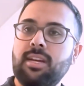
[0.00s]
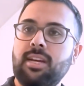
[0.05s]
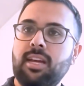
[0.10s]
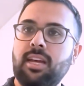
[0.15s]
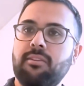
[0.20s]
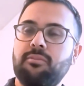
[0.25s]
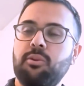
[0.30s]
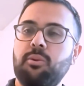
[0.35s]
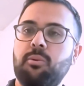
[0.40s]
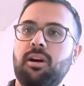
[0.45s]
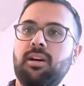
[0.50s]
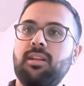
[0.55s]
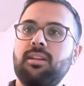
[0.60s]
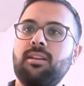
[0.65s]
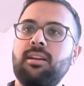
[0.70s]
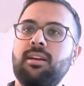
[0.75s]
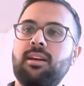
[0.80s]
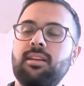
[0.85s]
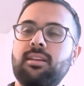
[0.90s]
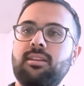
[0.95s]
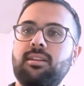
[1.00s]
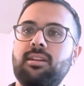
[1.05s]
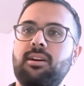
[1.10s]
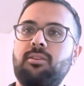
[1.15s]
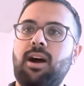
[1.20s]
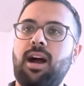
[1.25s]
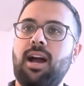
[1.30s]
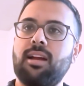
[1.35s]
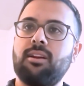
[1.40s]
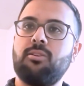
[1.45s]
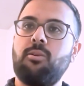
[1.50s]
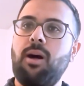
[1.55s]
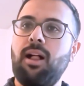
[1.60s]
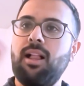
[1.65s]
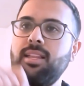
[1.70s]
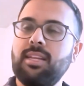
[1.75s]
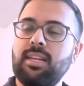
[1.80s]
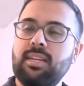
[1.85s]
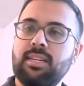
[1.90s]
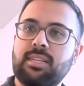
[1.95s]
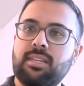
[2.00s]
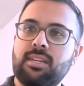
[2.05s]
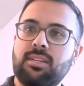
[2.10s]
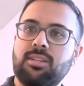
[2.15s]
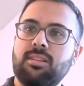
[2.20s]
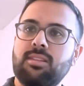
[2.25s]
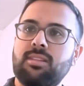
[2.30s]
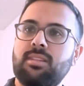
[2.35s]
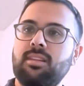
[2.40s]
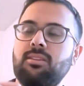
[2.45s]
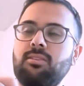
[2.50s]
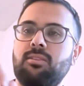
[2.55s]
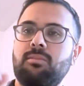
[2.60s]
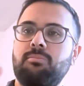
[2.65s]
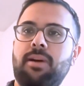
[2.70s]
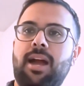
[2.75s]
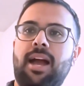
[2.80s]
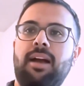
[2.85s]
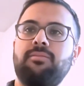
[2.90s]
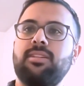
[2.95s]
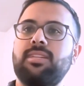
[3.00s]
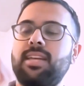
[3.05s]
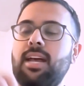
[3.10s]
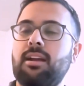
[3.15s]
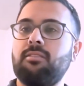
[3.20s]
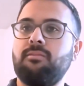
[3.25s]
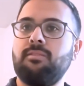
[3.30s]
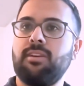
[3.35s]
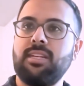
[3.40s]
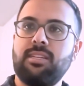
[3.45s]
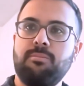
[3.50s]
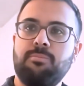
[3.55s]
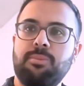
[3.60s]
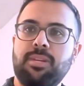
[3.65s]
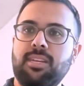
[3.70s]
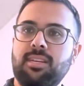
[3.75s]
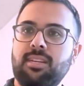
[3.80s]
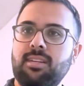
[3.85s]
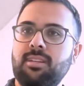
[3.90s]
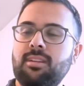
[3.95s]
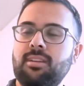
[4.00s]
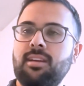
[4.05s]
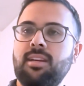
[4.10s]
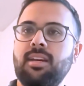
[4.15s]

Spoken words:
If you want higher quality decisions, then you'll have to sacrifice speed.